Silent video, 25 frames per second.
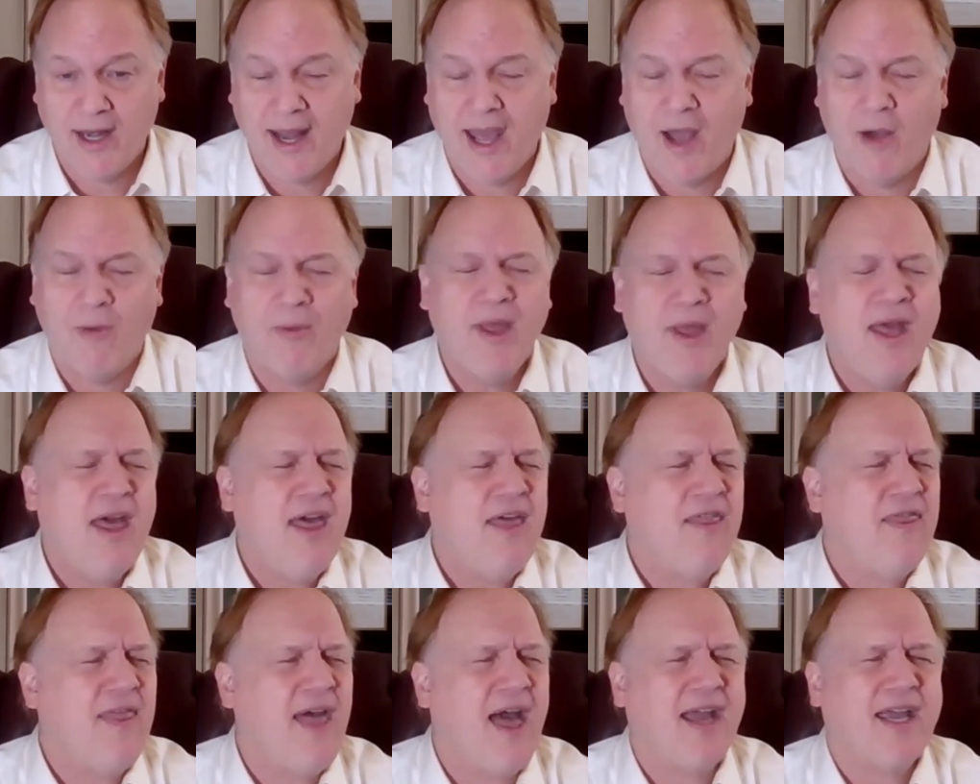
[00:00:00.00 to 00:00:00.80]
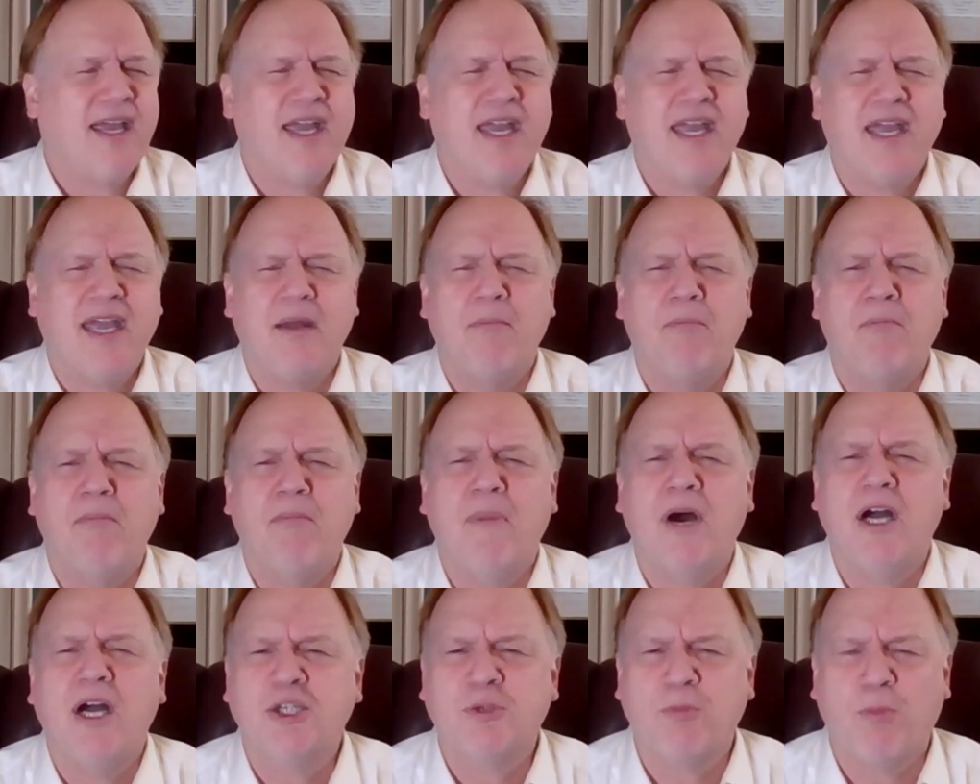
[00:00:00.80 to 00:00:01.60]
Now, that can get
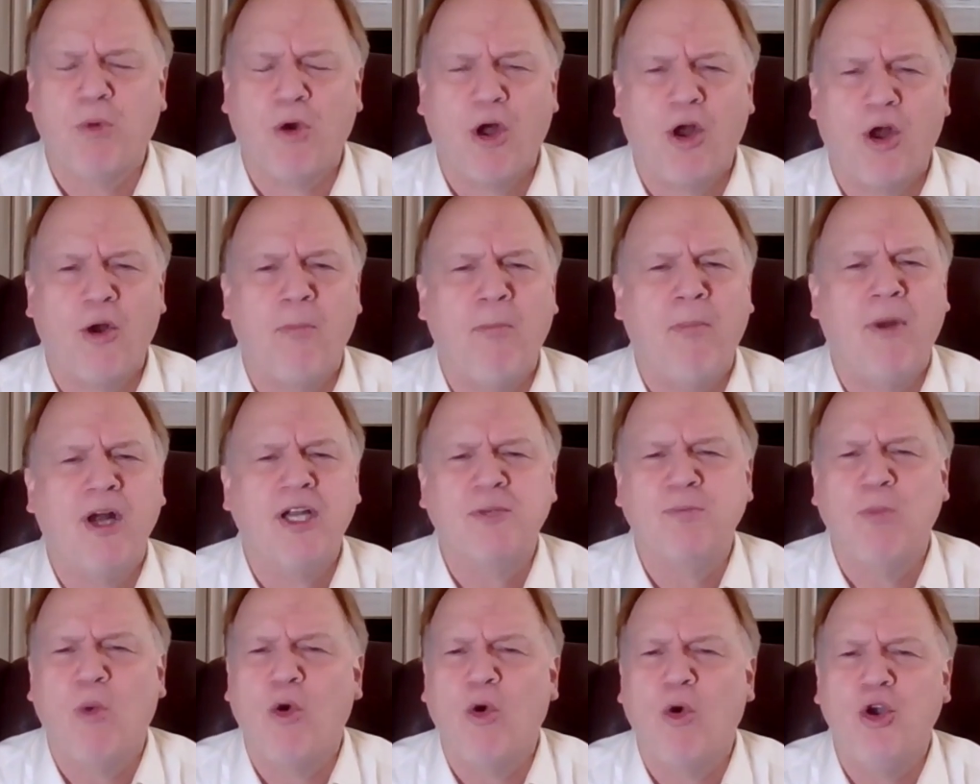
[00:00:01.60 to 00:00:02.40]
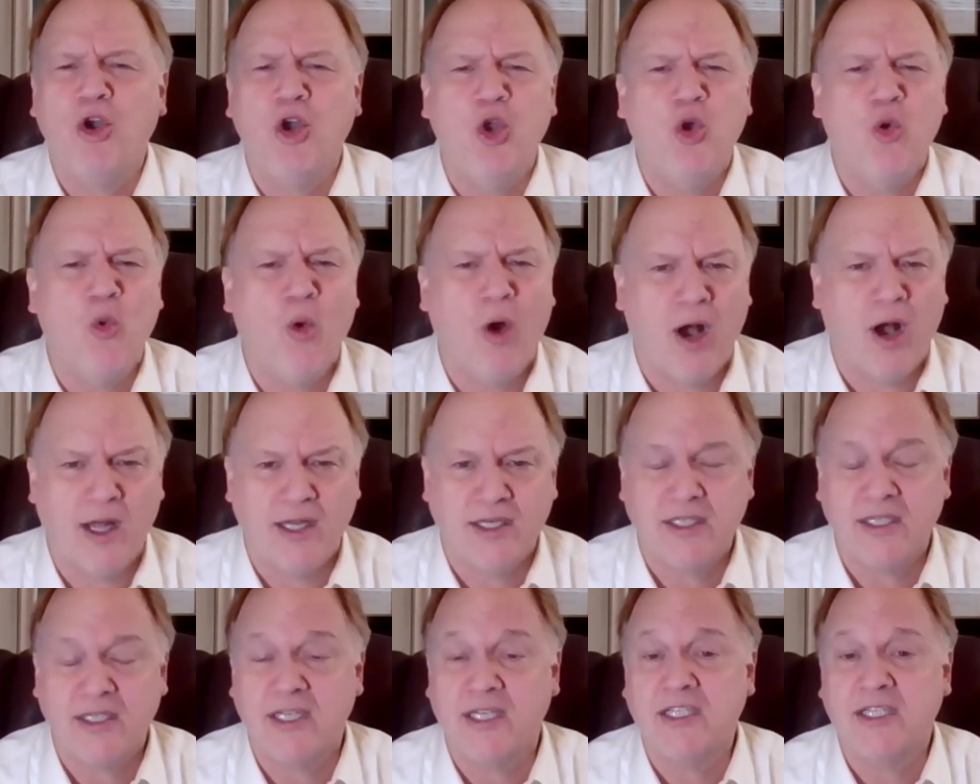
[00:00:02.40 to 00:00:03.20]
much broader, much more
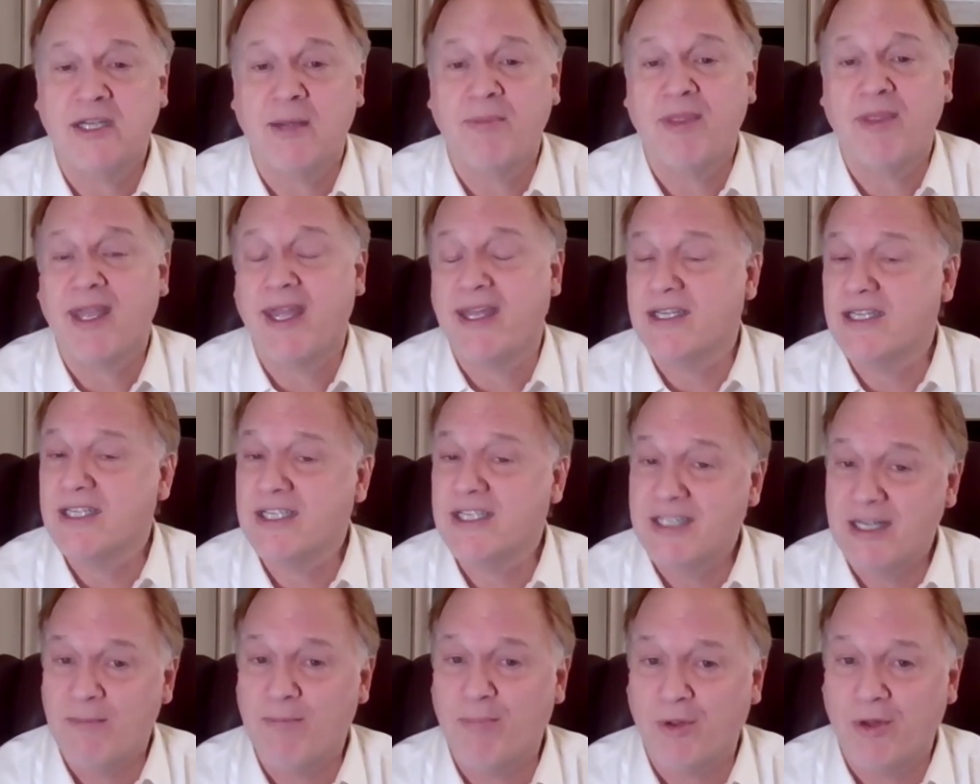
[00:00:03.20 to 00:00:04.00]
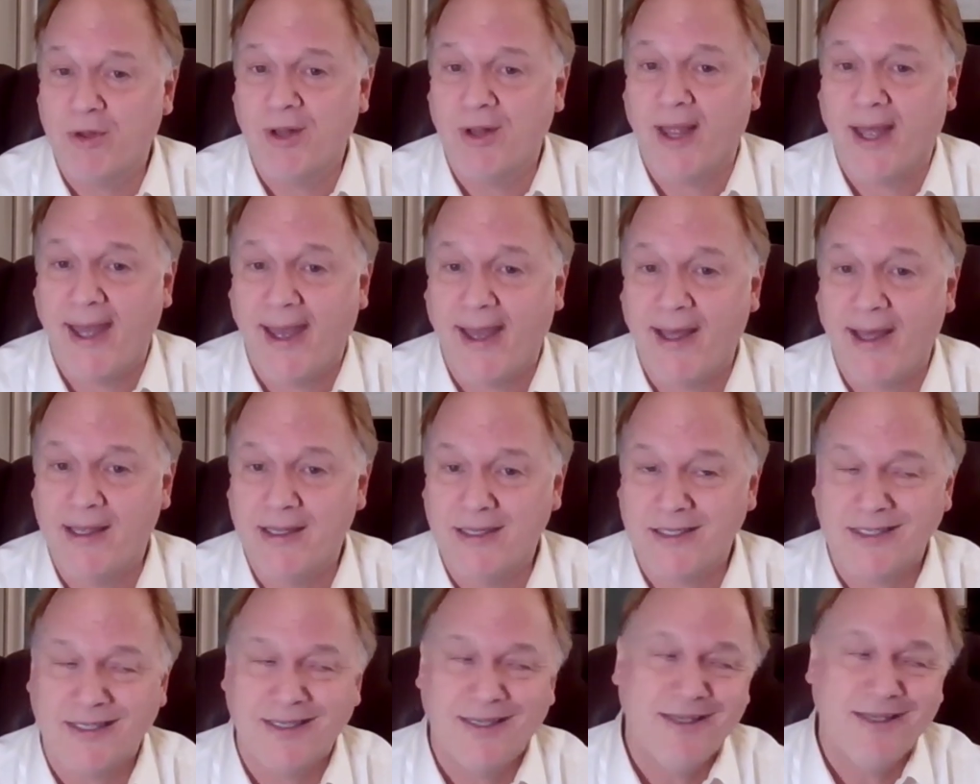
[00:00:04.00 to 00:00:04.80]
nuanced than something as simple
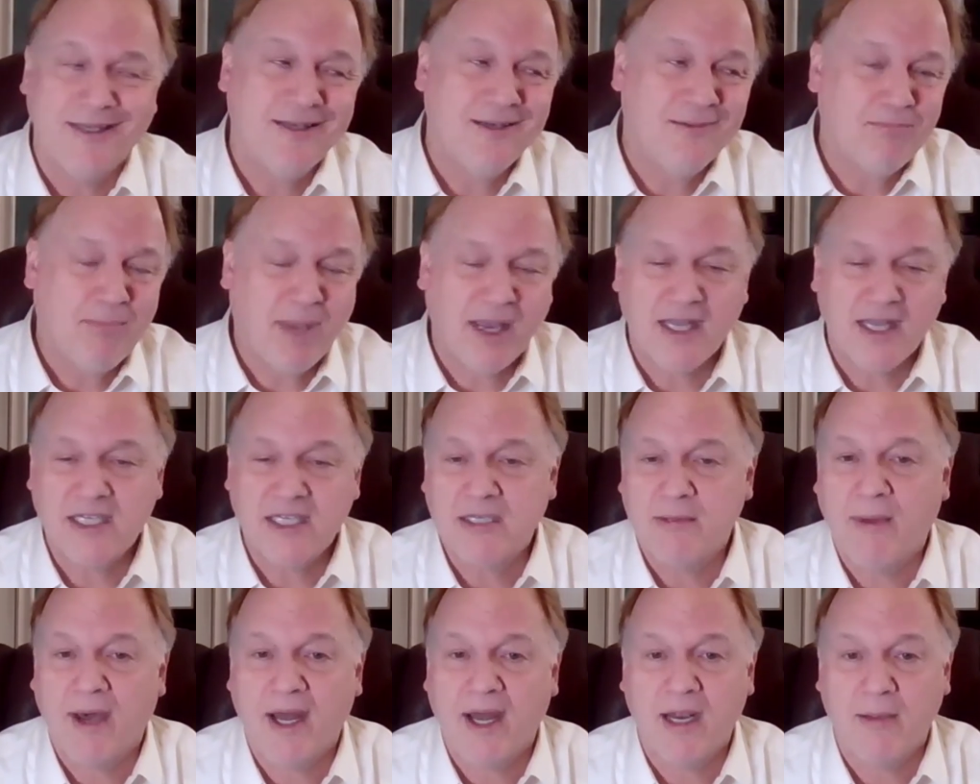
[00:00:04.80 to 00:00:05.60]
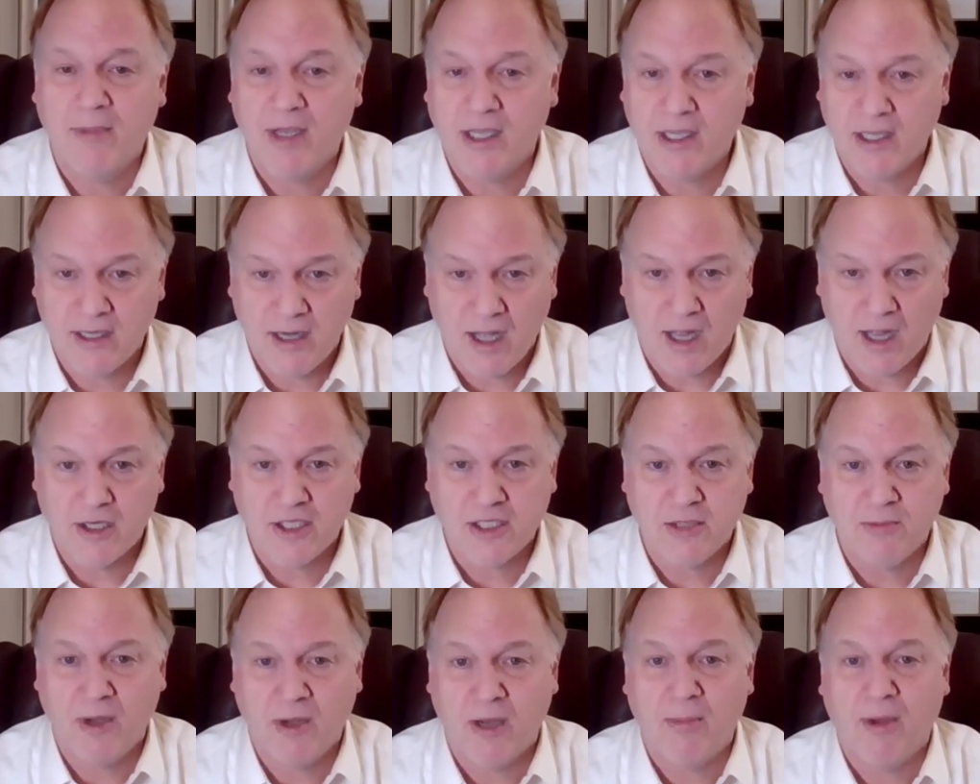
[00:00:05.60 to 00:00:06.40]
as paying somebody $1 million
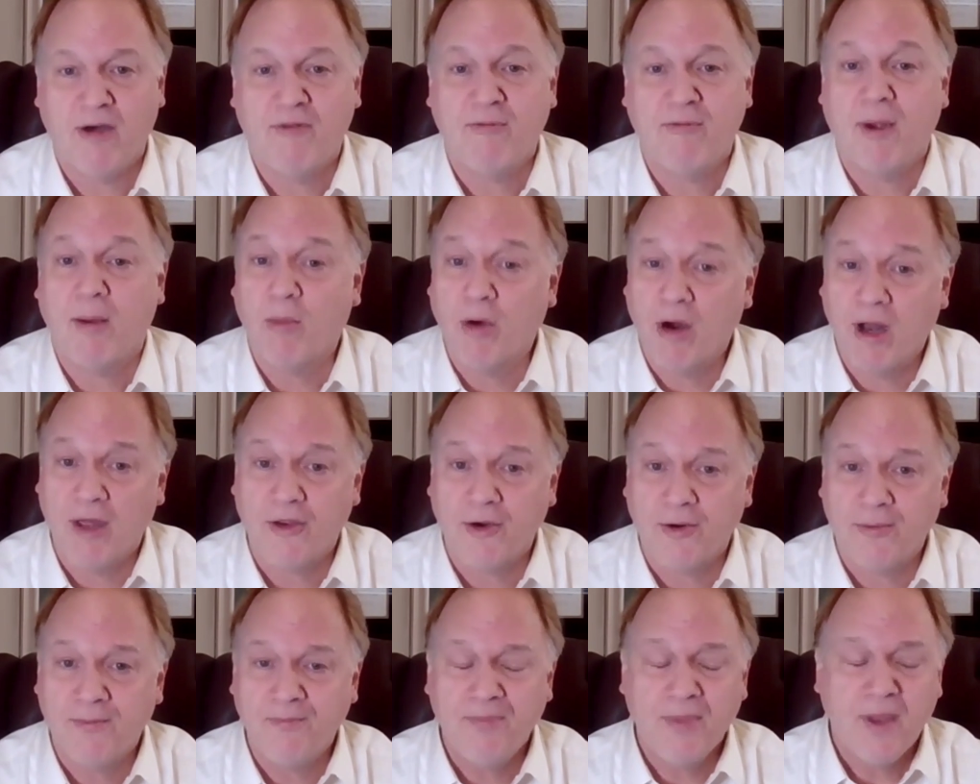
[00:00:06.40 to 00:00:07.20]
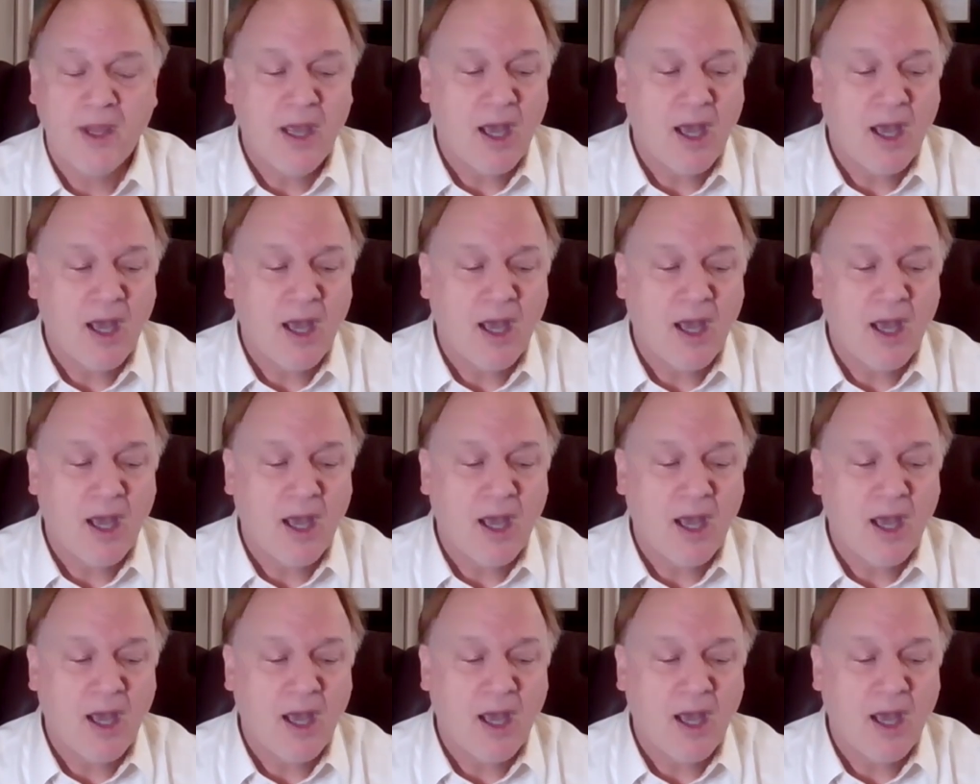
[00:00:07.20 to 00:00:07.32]
to bump off my brother.